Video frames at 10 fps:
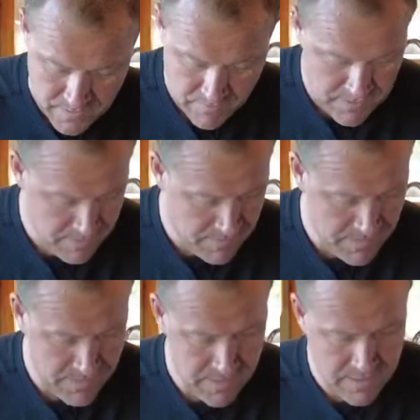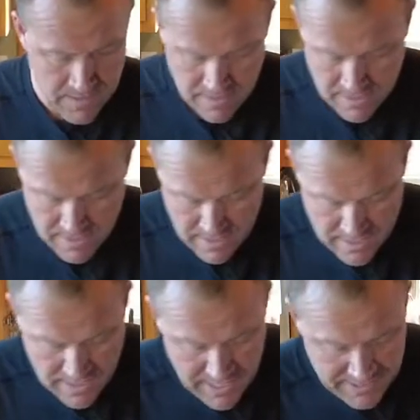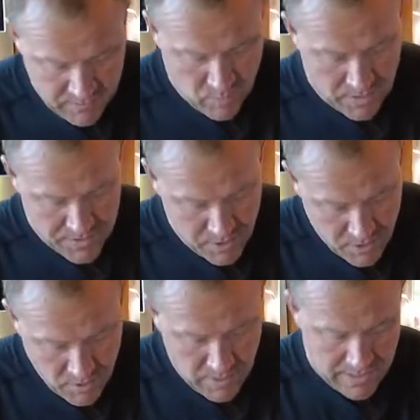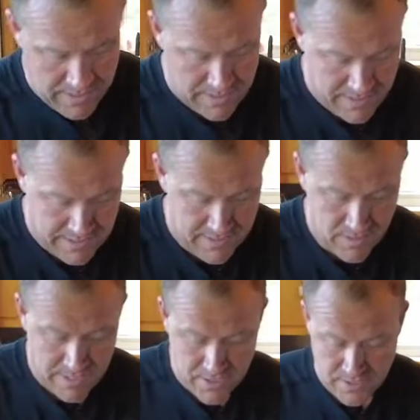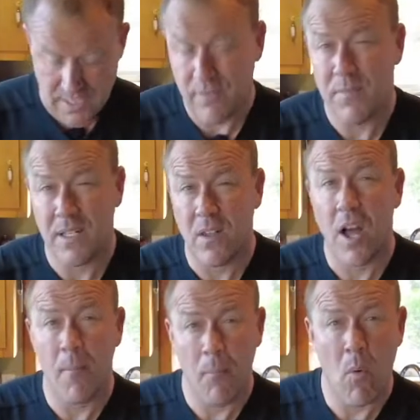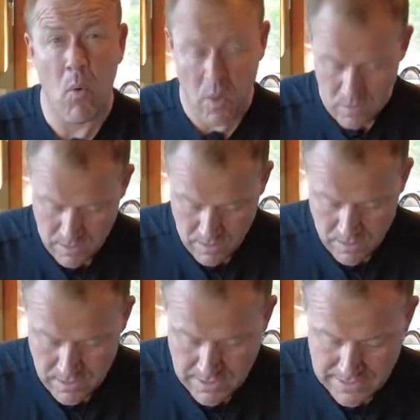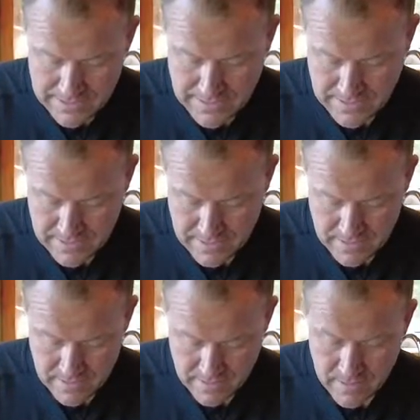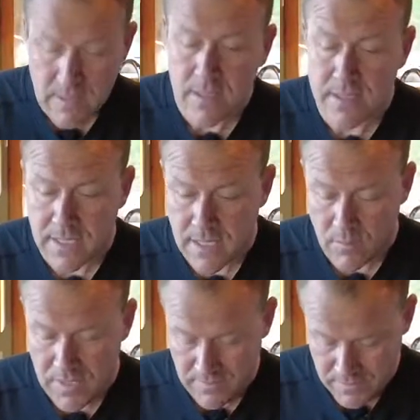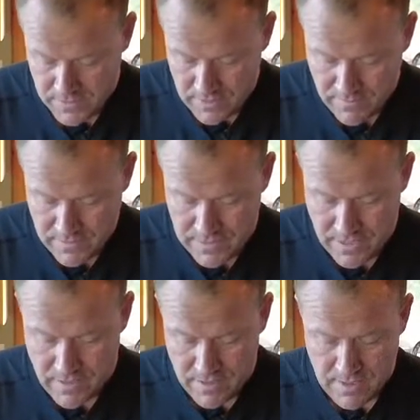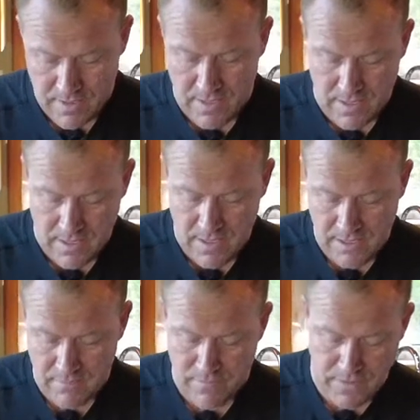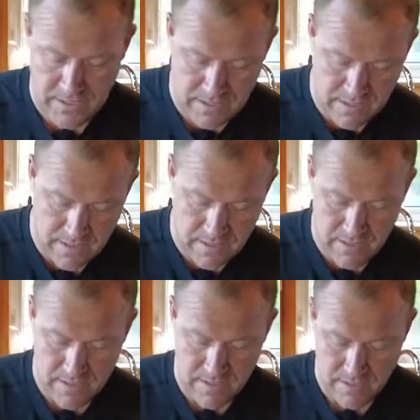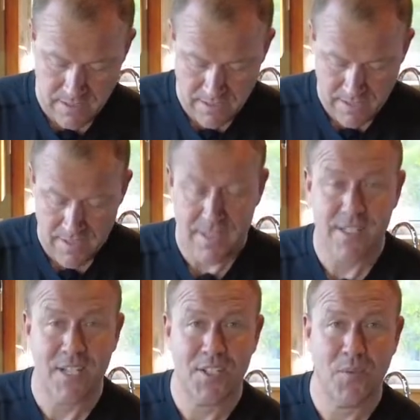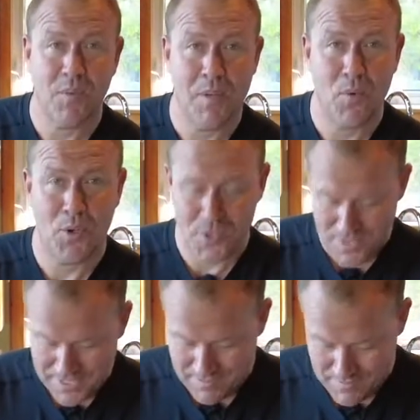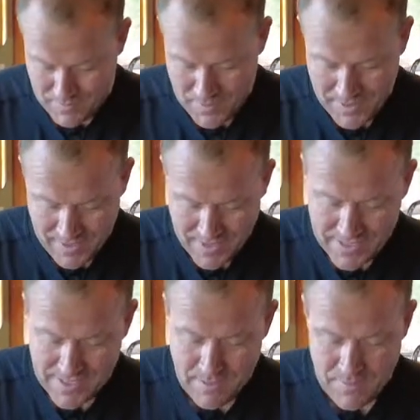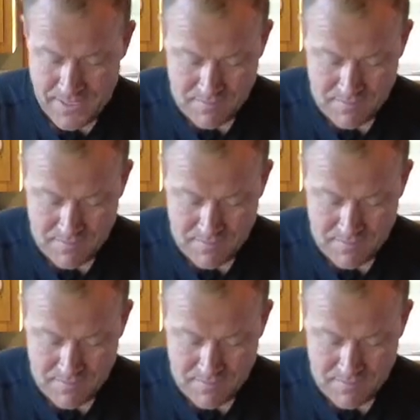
the vitamins. And then what I'll do, and this will actually give me a lot more than I'll be able to stuff in there. And I can feed, this is actually one of my board and trains, his